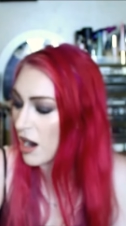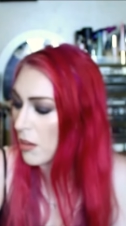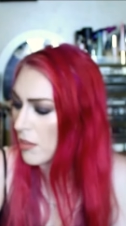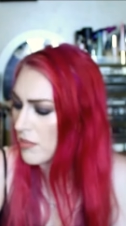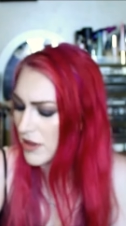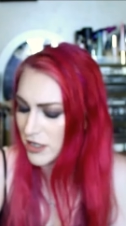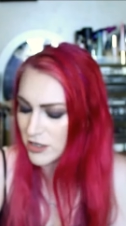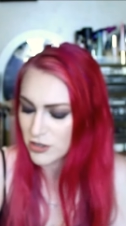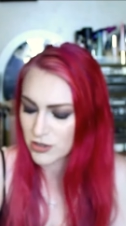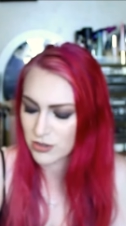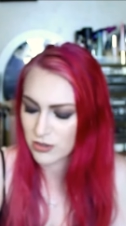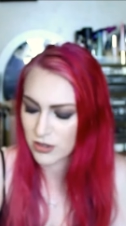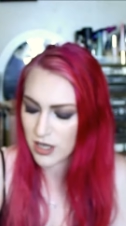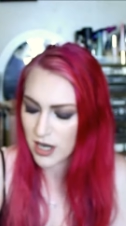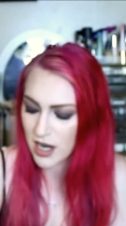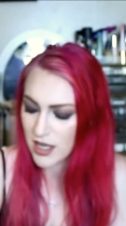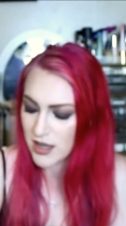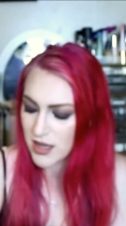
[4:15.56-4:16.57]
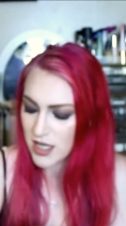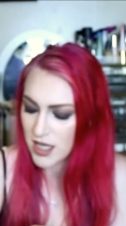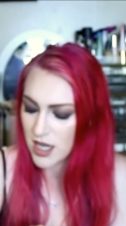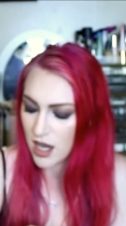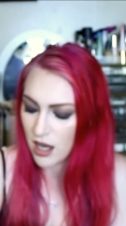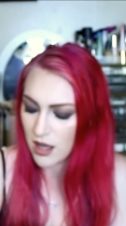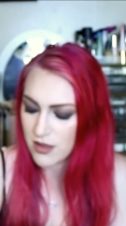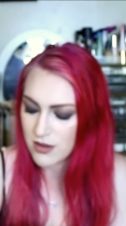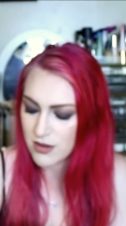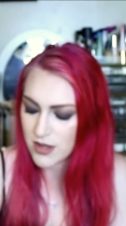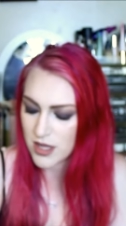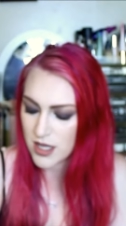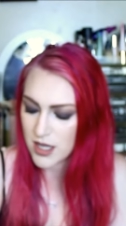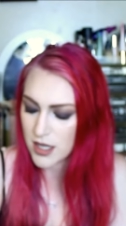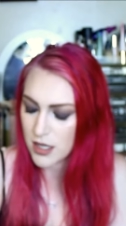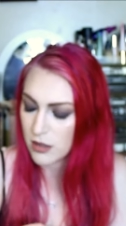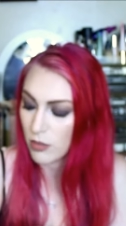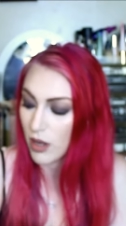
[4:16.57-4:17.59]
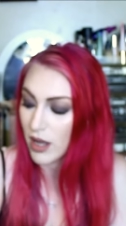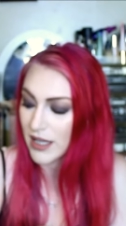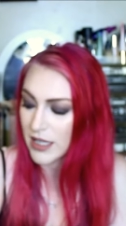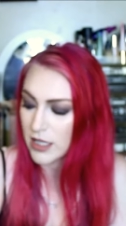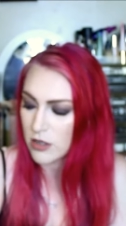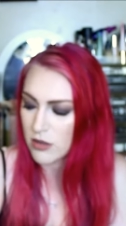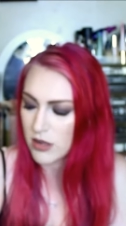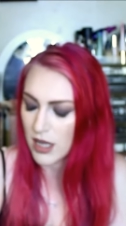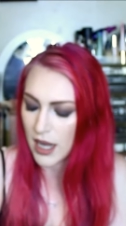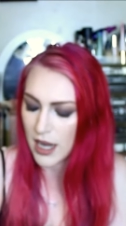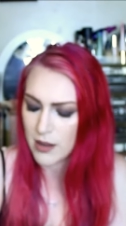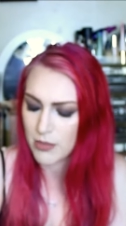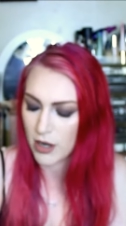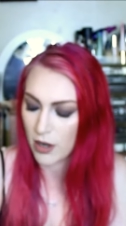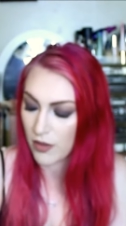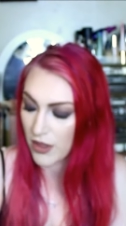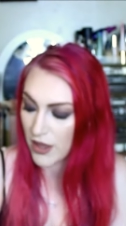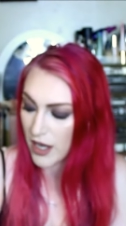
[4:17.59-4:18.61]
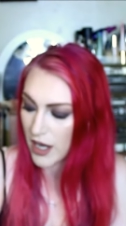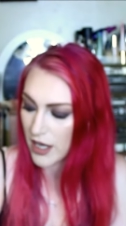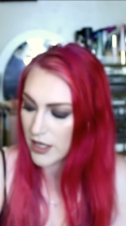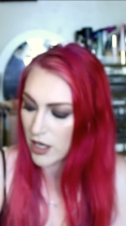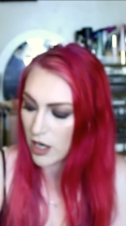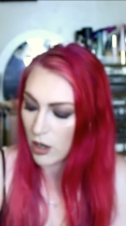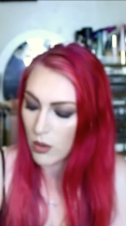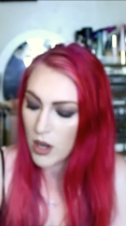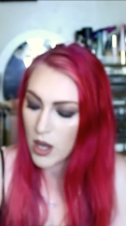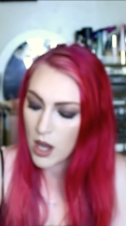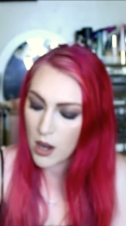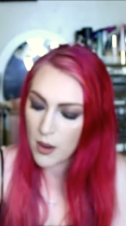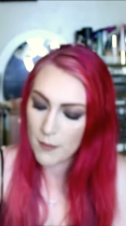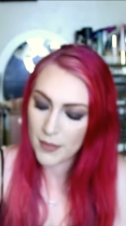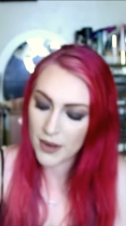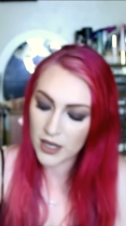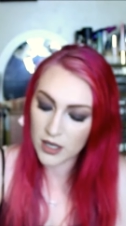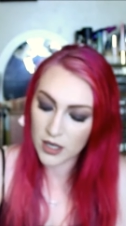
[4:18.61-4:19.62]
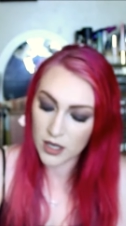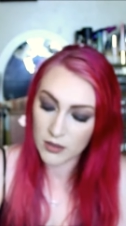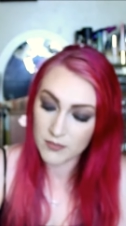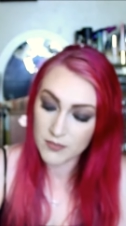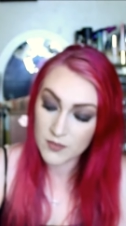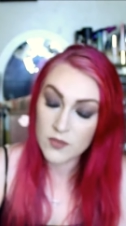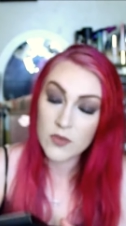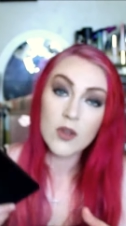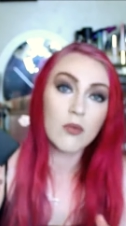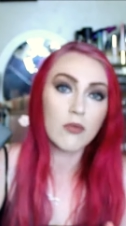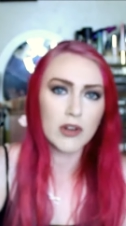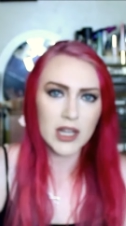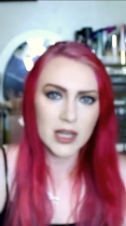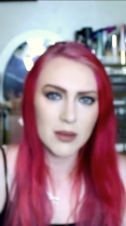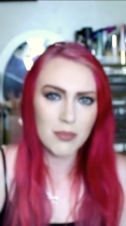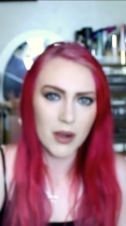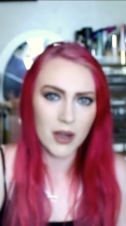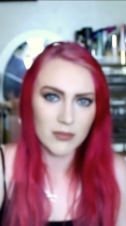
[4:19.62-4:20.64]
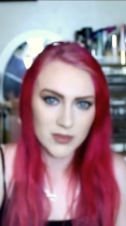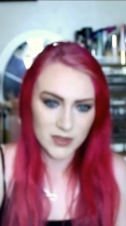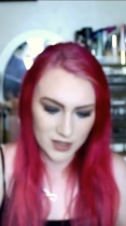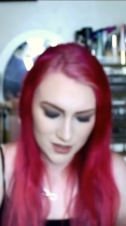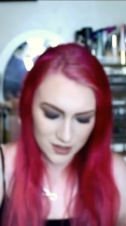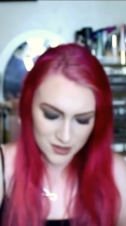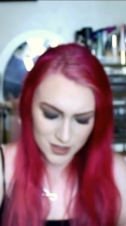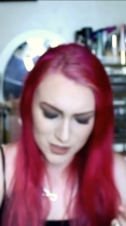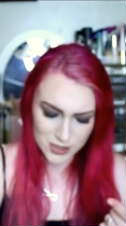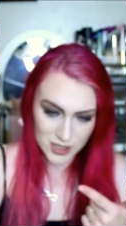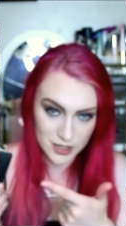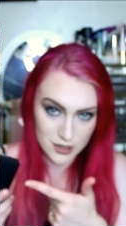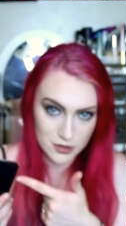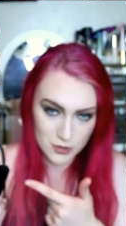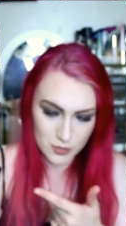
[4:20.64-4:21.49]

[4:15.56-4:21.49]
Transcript: I'm not sure on the other things. Well, I can use the eyebrow thing, I know, but really pumped on this, actually.